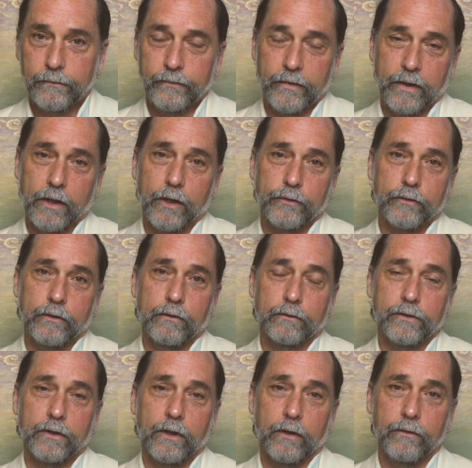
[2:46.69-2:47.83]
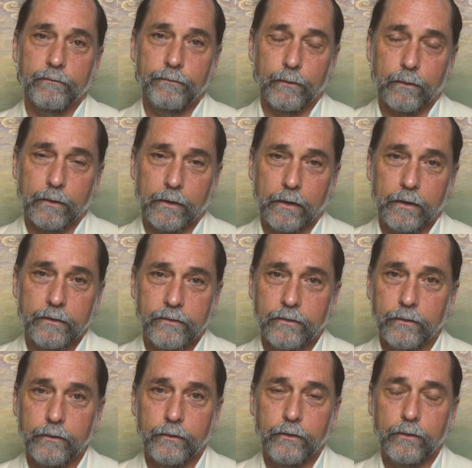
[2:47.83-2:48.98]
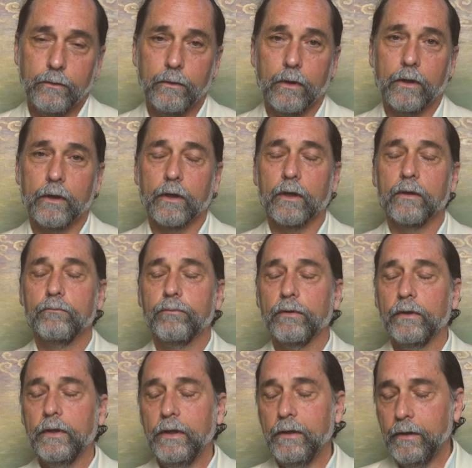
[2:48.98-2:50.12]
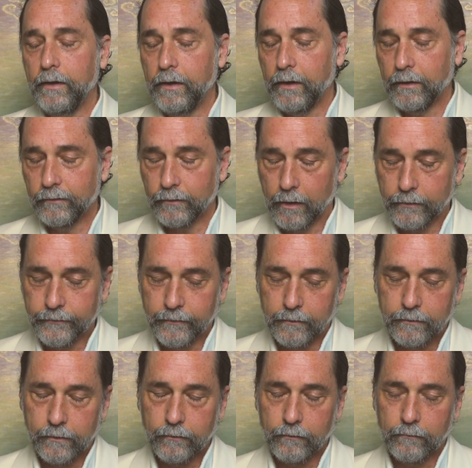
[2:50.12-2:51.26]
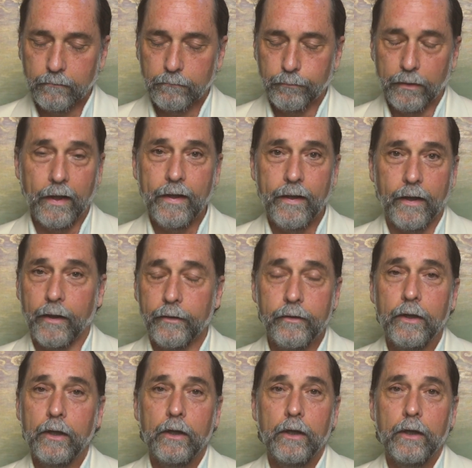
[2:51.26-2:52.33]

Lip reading: sitting on your cushion on the floor until you are completely exhausted. Just plan